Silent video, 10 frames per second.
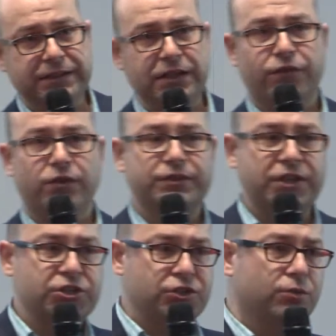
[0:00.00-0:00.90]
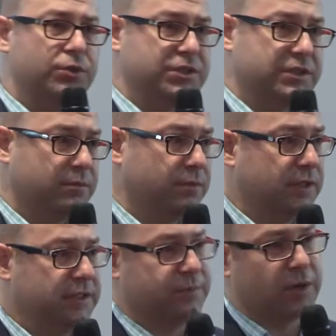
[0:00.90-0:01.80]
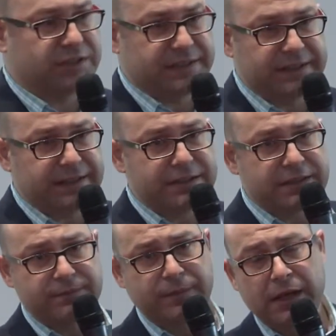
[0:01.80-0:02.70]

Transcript: different issue, which is smart cities,